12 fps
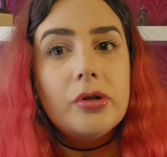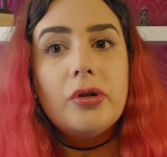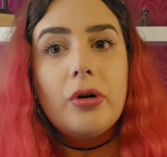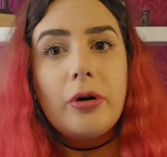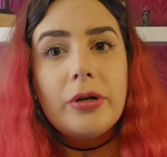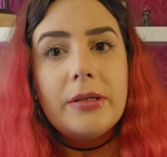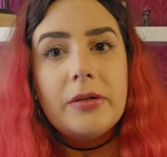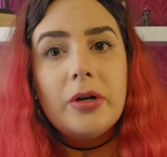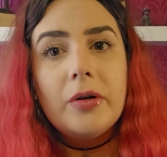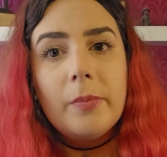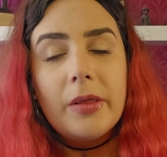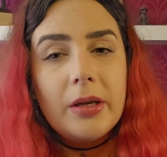short
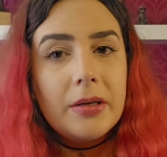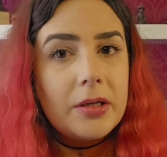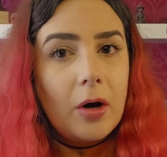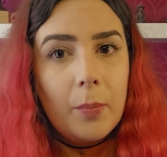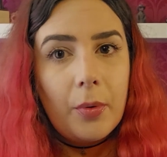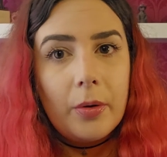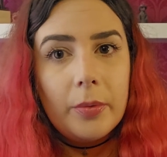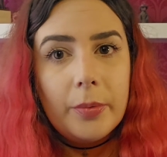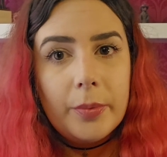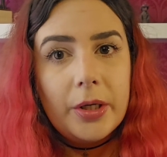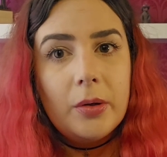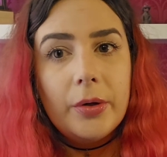term, things are
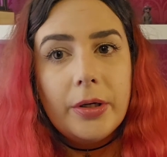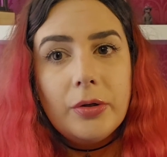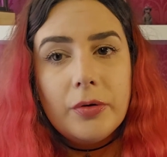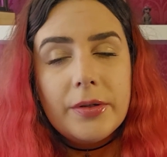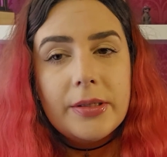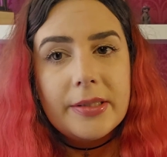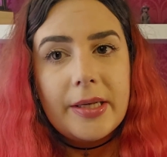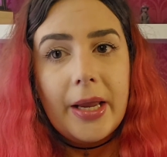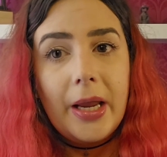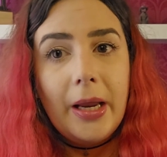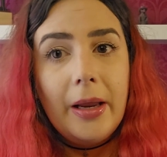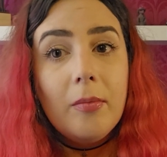probably going to
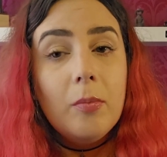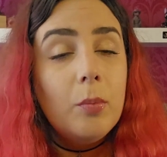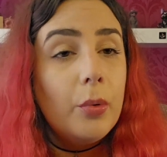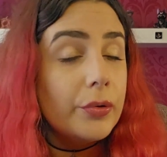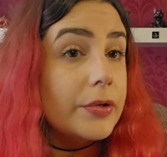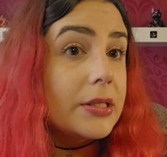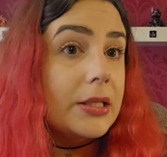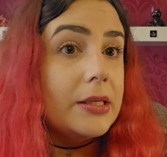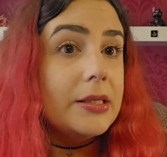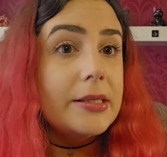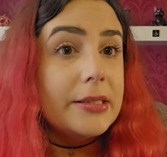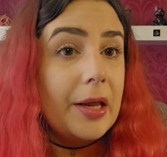stay mostly
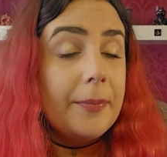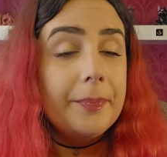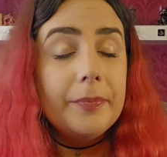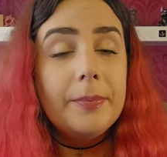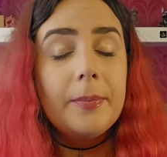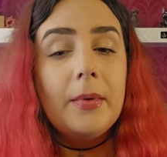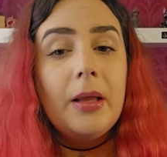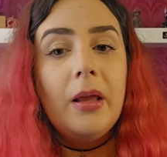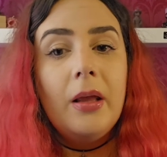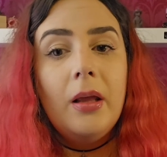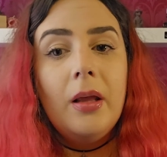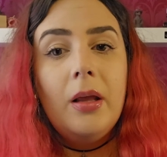the same.
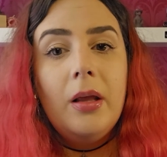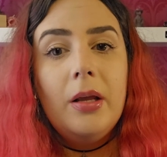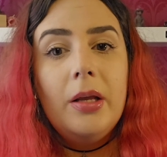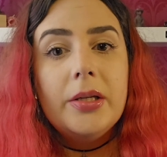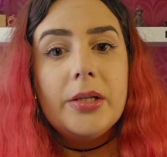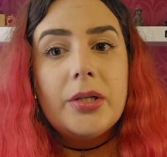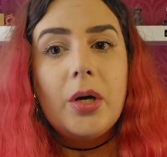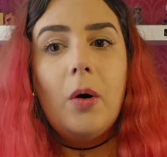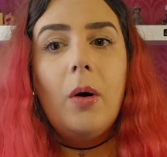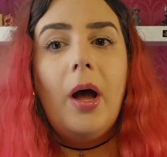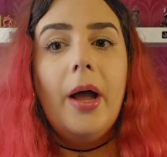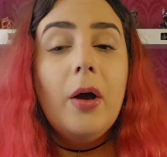
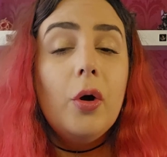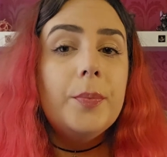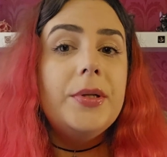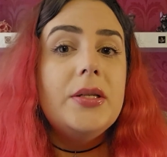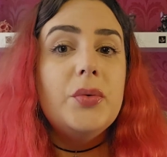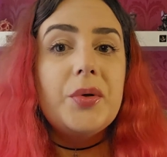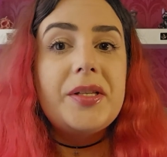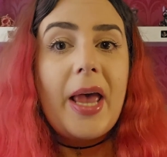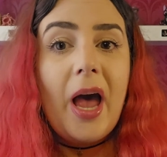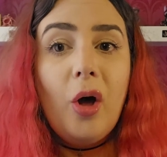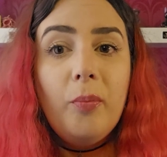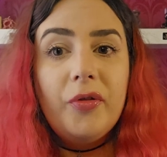So I hope this was
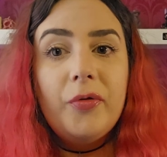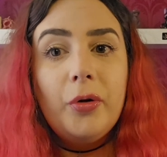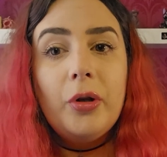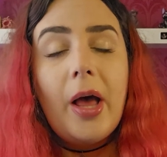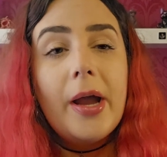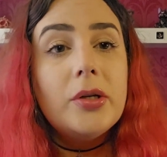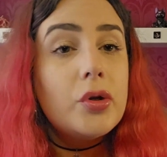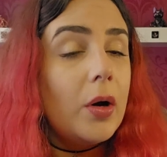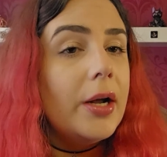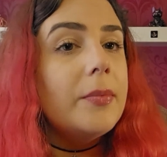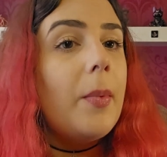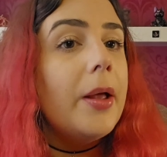helpful. I
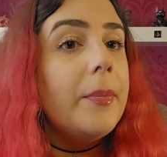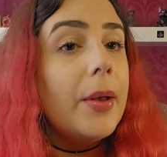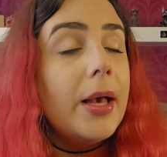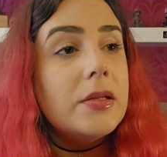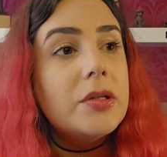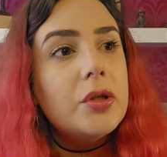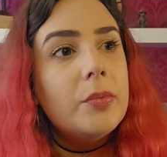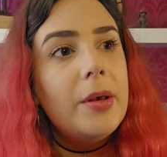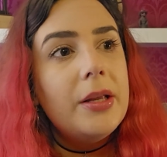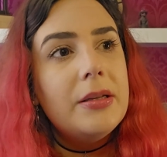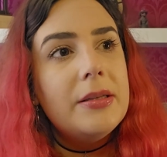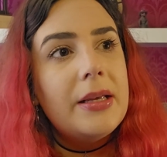tried my best to
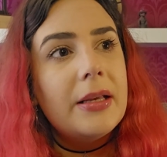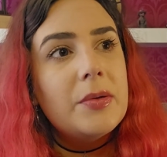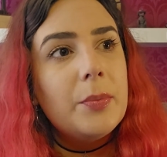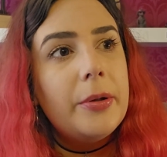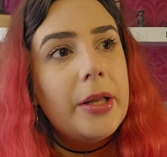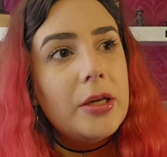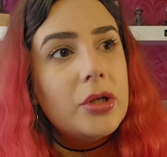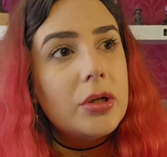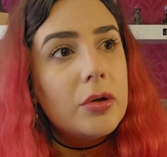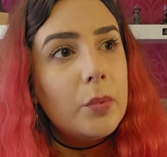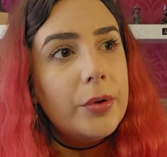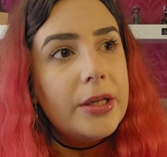make this
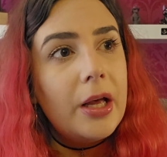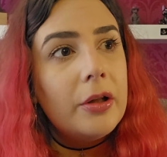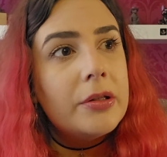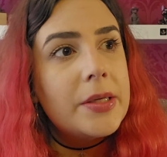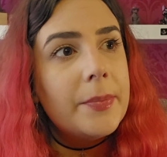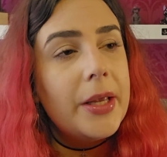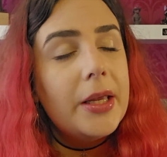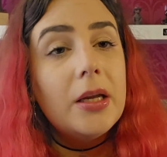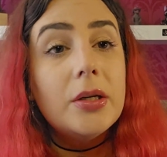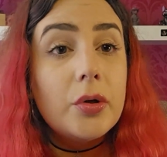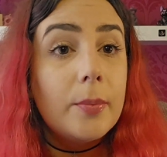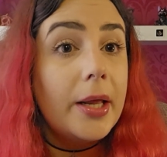explanation without
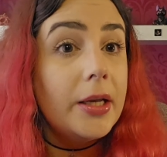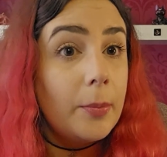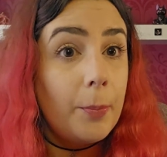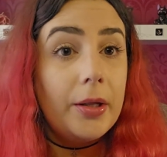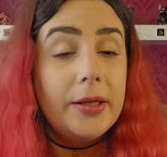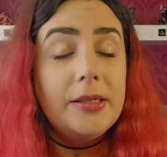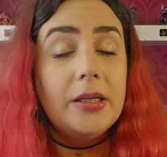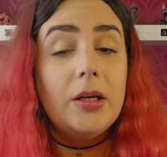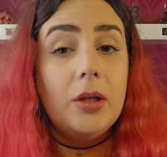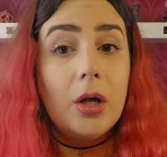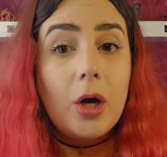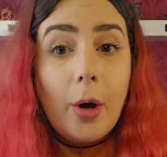making too many
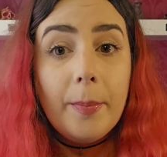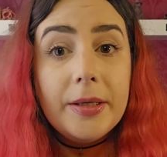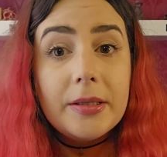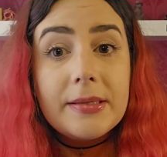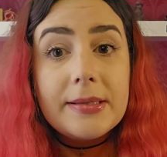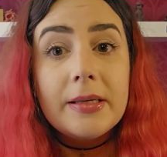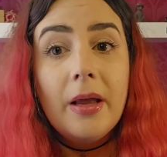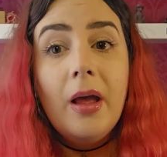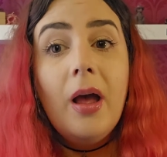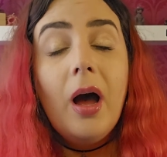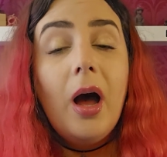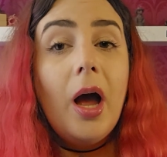political comments.
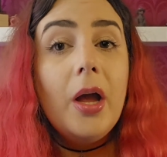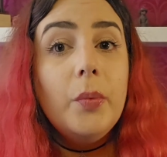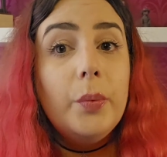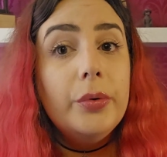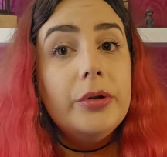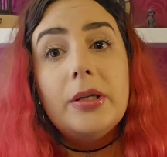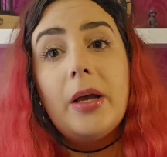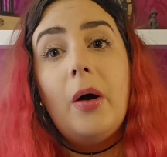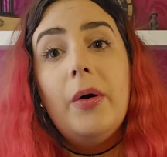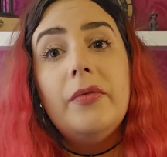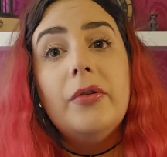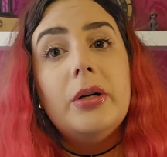I would,
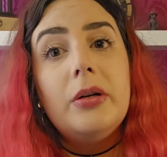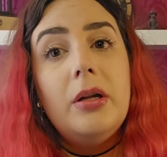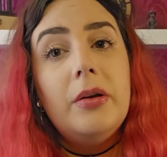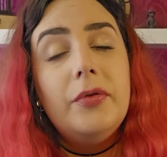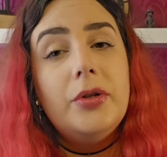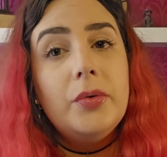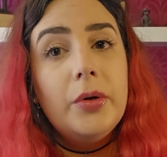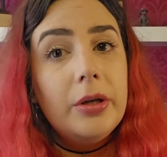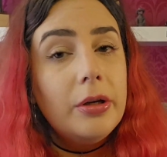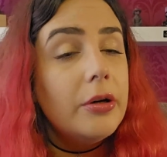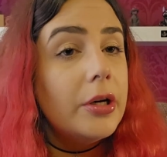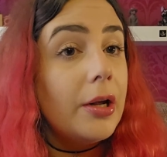however, love to
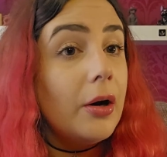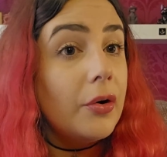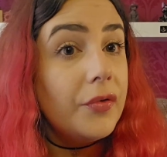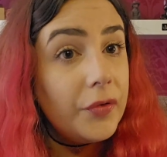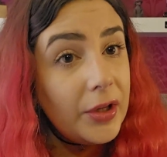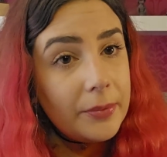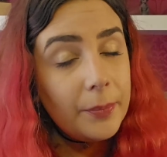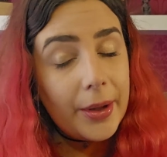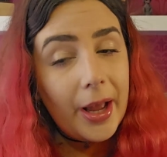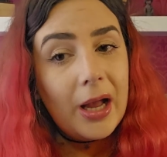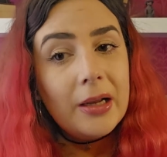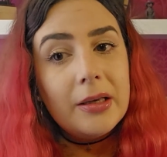hear your
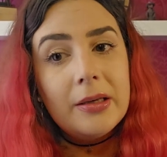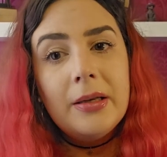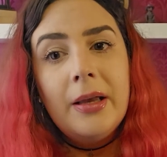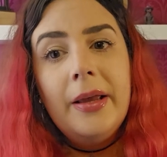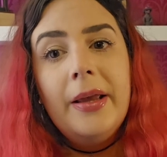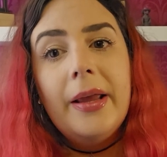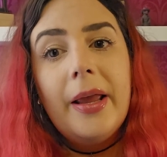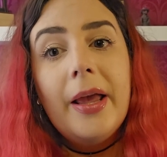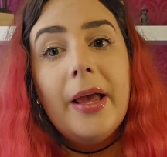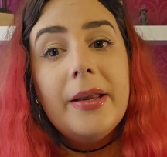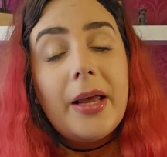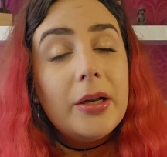feedback.
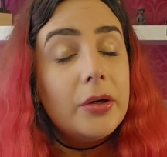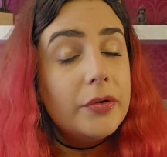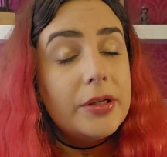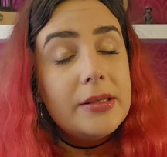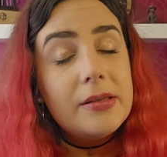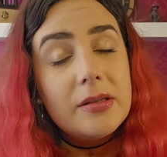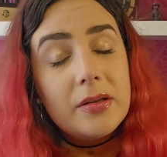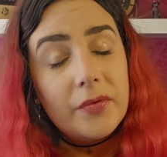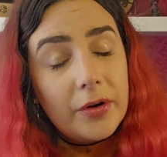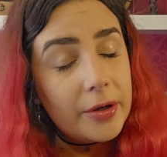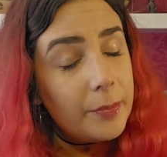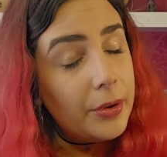And I know this is a
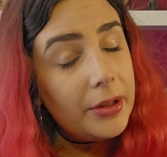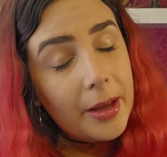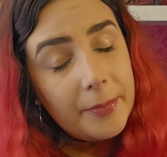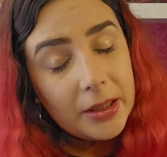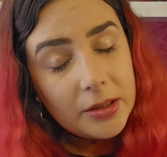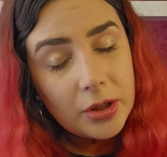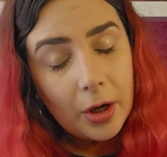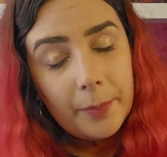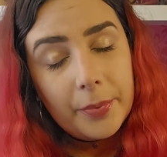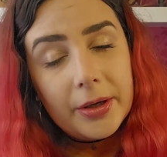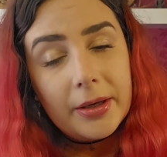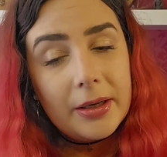very polemic
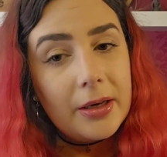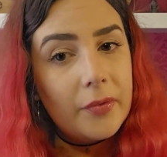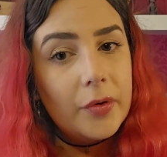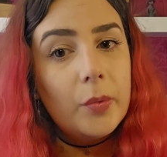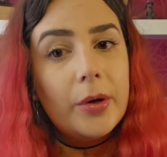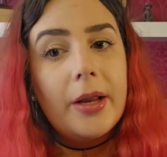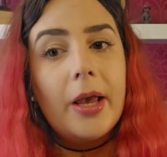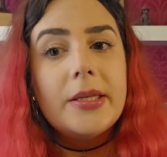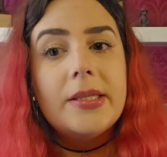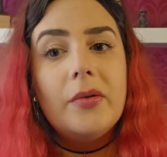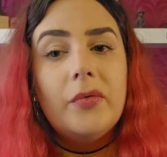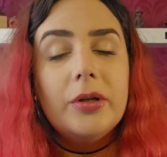topic and everyone has
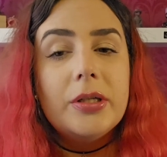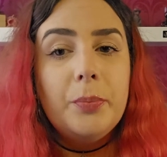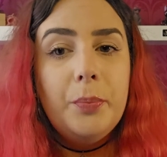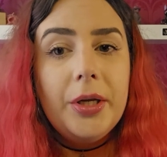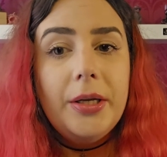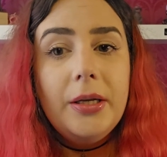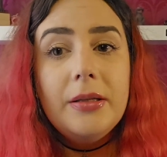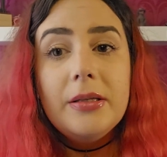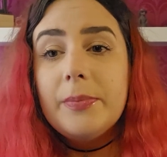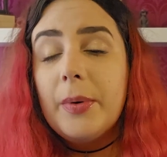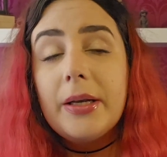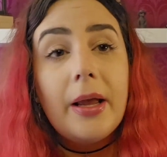different
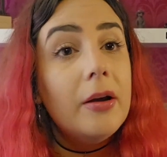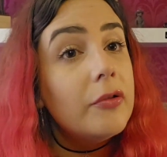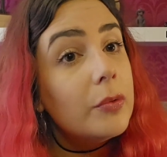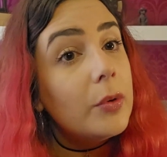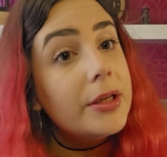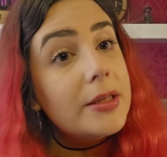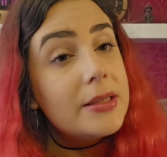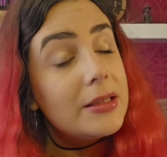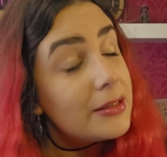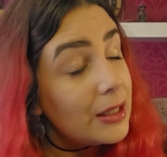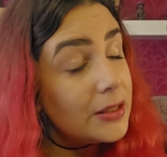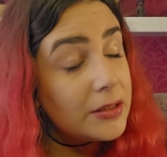opinions, but everyone is
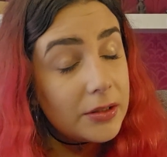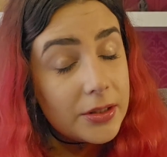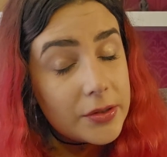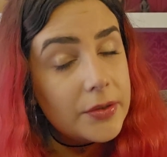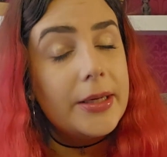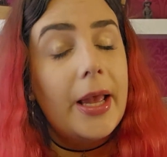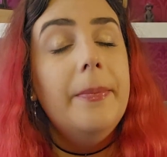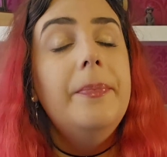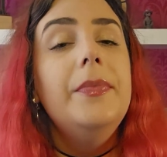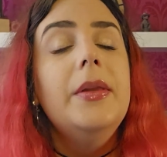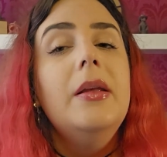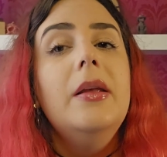entitled to
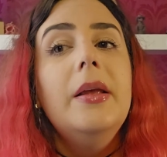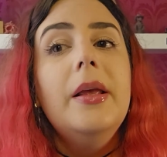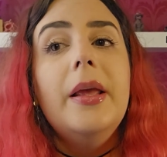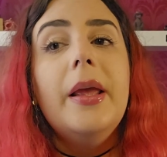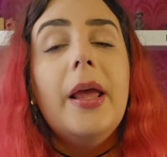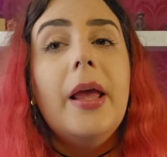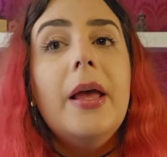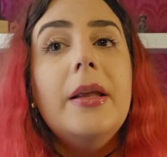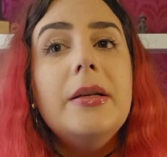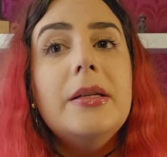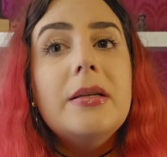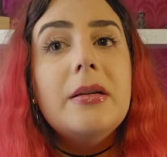them.
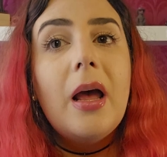And